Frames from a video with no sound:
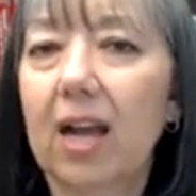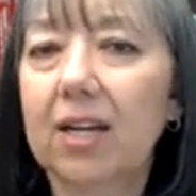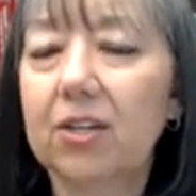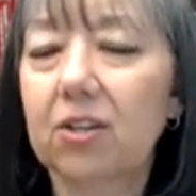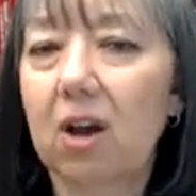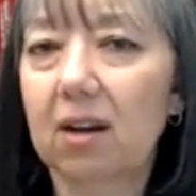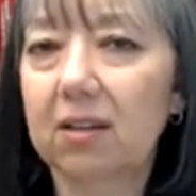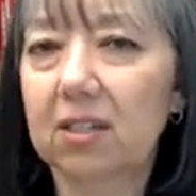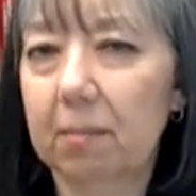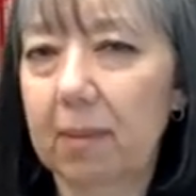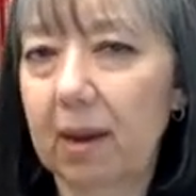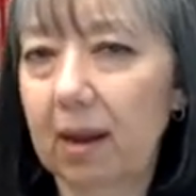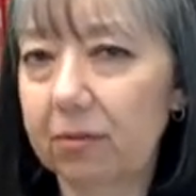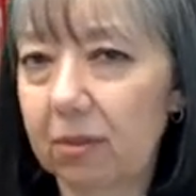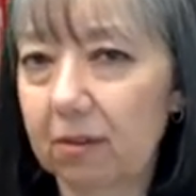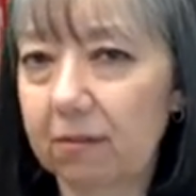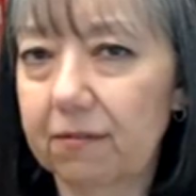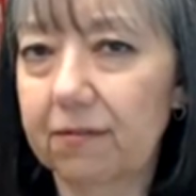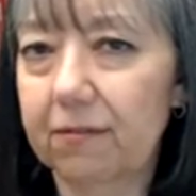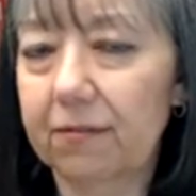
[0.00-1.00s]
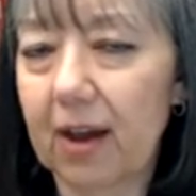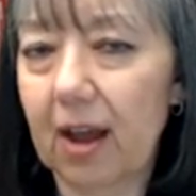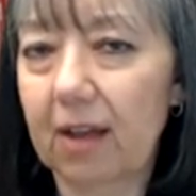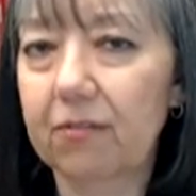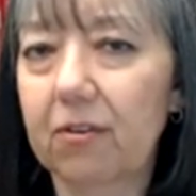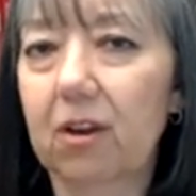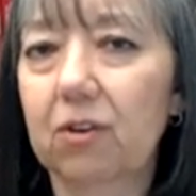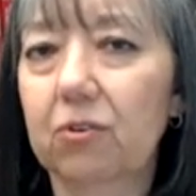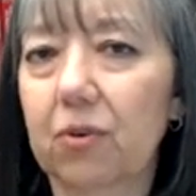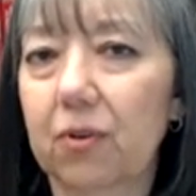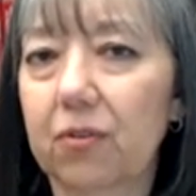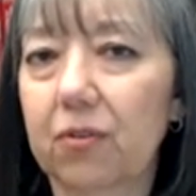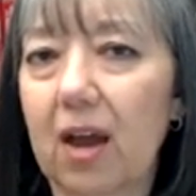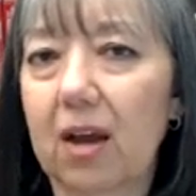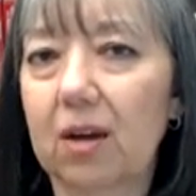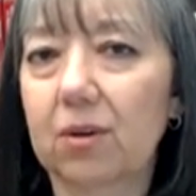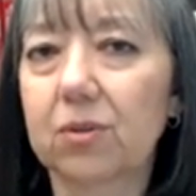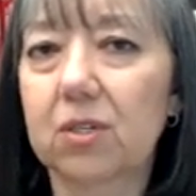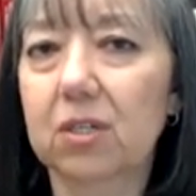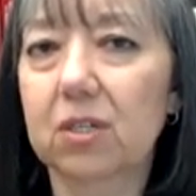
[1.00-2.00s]
I talked about the
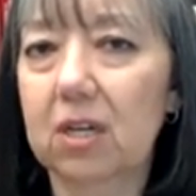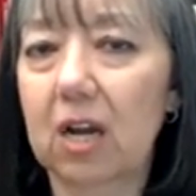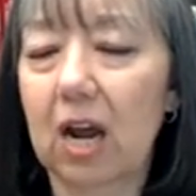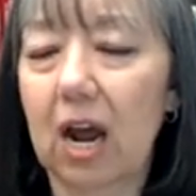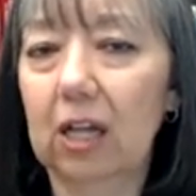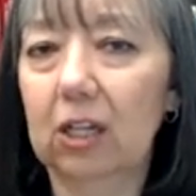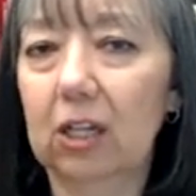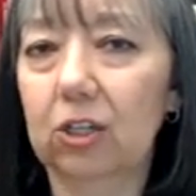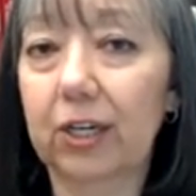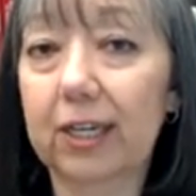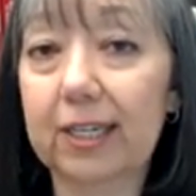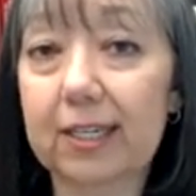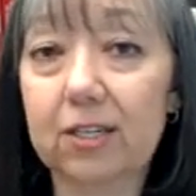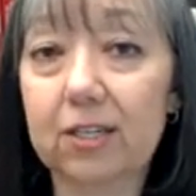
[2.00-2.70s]
$500,000